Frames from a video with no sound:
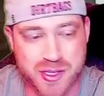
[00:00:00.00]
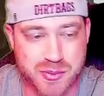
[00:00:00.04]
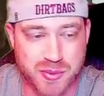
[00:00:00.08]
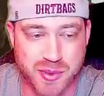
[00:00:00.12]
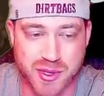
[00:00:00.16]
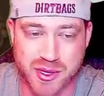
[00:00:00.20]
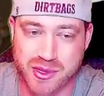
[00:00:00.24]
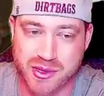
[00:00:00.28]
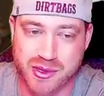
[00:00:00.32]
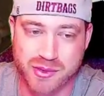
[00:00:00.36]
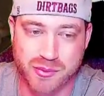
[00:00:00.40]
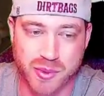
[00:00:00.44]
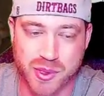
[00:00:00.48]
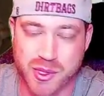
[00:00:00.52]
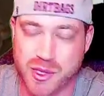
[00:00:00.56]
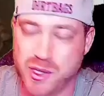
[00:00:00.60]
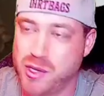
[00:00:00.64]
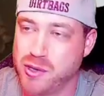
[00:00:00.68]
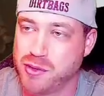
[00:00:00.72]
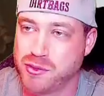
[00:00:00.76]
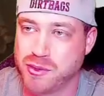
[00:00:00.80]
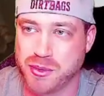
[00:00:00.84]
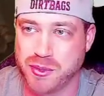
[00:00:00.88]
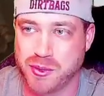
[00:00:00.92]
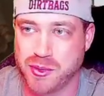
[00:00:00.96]
But with the no
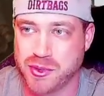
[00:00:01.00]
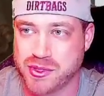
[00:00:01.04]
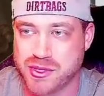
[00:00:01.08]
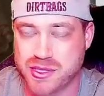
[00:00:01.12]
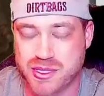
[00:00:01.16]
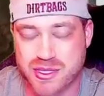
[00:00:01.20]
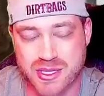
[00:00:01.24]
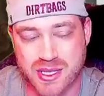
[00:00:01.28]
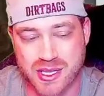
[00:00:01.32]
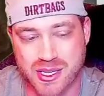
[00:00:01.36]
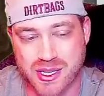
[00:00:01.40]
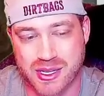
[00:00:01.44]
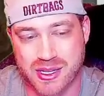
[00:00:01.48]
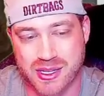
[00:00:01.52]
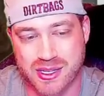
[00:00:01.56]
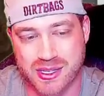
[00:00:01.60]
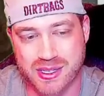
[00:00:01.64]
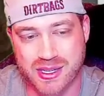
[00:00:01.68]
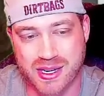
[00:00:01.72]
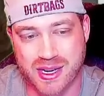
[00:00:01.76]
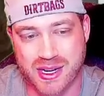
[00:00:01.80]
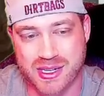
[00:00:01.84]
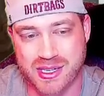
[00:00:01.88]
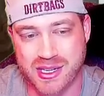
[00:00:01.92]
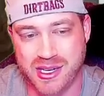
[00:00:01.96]
rerolls, uh, it
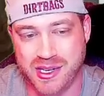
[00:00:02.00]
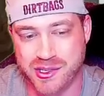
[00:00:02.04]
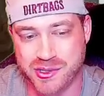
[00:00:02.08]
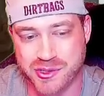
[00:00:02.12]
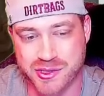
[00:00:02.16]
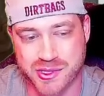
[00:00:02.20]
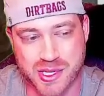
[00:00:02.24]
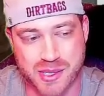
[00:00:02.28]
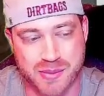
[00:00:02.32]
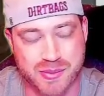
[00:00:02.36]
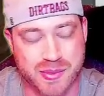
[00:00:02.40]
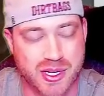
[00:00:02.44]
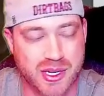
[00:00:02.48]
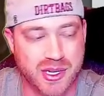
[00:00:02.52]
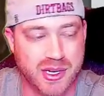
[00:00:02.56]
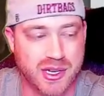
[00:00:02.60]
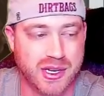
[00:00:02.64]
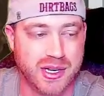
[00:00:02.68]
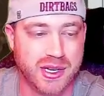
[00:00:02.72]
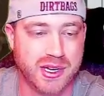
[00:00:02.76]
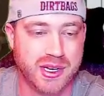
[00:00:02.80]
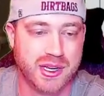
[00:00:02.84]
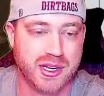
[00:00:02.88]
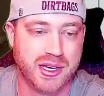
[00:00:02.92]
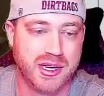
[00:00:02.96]
kind of hinders them
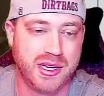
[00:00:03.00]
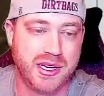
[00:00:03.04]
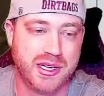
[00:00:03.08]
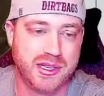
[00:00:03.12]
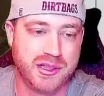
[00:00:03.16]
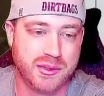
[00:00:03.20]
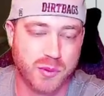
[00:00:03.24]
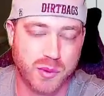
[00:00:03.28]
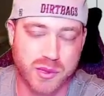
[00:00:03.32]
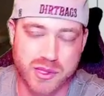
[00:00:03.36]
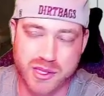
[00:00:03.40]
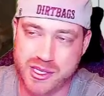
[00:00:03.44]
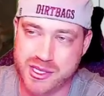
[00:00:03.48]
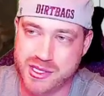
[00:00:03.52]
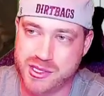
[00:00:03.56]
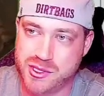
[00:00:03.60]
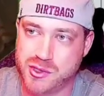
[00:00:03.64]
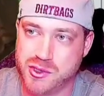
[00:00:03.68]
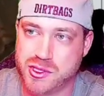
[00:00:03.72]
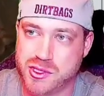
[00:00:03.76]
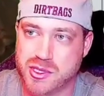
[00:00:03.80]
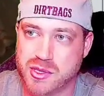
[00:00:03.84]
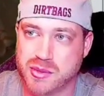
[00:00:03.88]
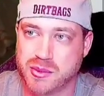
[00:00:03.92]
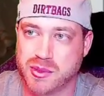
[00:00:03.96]
in the one list, you
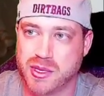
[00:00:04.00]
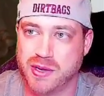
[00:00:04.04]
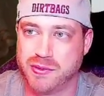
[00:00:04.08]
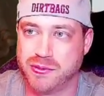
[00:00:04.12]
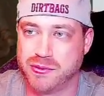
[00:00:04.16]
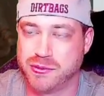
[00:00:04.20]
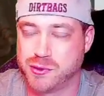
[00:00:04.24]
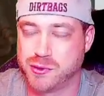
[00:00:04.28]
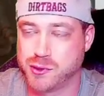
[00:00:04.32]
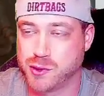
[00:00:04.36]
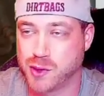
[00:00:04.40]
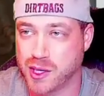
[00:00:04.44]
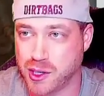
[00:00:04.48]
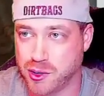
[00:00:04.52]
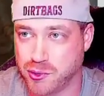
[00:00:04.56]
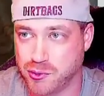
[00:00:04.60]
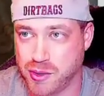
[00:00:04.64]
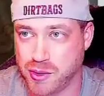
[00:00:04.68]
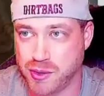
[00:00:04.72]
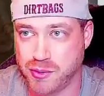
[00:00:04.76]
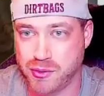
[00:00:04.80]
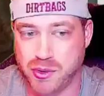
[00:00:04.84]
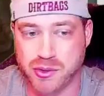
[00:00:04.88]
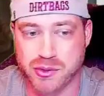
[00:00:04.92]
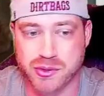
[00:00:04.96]
used to give Draigo
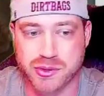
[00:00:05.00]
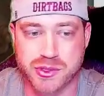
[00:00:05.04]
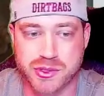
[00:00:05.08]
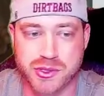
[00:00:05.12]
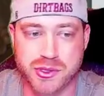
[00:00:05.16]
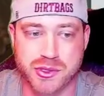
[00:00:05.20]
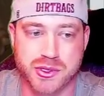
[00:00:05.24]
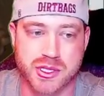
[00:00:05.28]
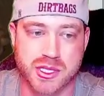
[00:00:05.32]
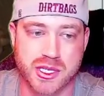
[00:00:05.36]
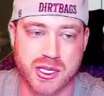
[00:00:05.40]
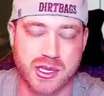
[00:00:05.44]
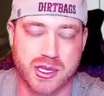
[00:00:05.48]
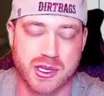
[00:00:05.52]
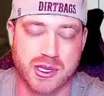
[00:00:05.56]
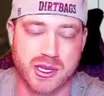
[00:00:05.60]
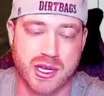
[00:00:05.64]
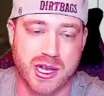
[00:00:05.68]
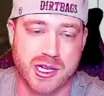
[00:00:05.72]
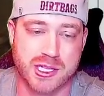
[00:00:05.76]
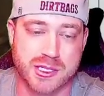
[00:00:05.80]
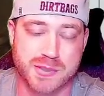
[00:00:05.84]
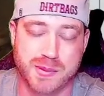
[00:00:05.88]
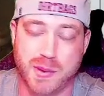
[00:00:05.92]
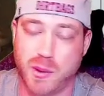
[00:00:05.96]
rerolls. You used to
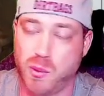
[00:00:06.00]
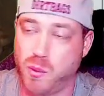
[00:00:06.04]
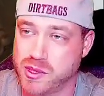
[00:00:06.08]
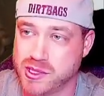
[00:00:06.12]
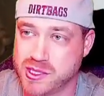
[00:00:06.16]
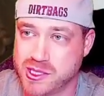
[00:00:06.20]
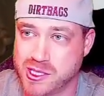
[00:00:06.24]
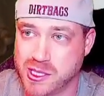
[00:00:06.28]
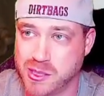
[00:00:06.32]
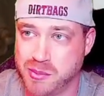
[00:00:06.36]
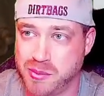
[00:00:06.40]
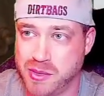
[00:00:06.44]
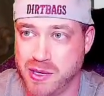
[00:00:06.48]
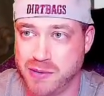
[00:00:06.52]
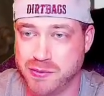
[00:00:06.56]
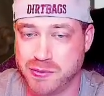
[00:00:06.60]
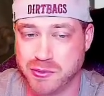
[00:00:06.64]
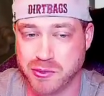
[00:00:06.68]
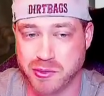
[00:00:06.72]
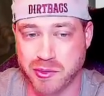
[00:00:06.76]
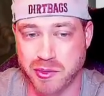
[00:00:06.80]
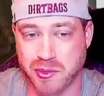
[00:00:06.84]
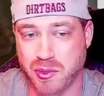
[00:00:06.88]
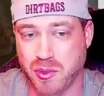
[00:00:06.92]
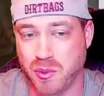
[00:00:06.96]
uh, spend one CP for
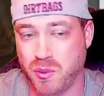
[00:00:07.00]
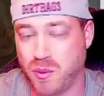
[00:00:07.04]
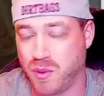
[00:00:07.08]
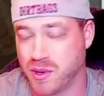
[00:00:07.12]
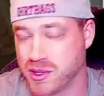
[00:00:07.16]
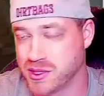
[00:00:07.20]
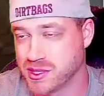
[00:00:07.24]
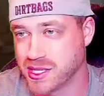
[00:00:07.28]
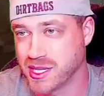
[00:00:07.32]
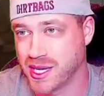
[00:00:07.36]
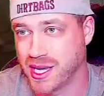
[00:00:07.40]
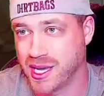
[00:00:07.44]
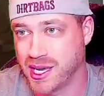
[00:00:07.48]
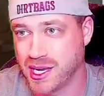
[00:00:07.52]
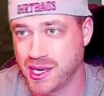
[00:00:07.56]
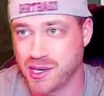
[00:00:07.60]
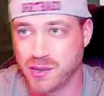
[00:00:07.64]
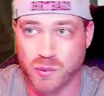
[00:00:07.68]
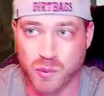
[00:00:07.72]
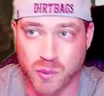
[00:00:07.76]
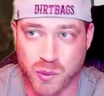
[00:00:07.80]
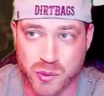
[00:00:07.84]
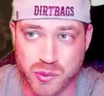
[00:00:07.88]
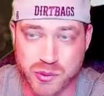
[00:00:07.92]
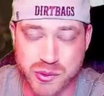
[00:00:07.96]
reroll ones to hit and
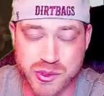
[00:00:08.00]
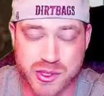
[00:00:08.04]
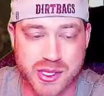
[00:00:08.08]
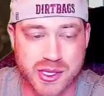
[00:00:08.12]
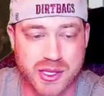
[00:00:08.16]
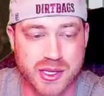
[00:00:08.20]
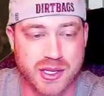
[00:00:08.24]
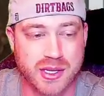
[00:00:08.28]
wound.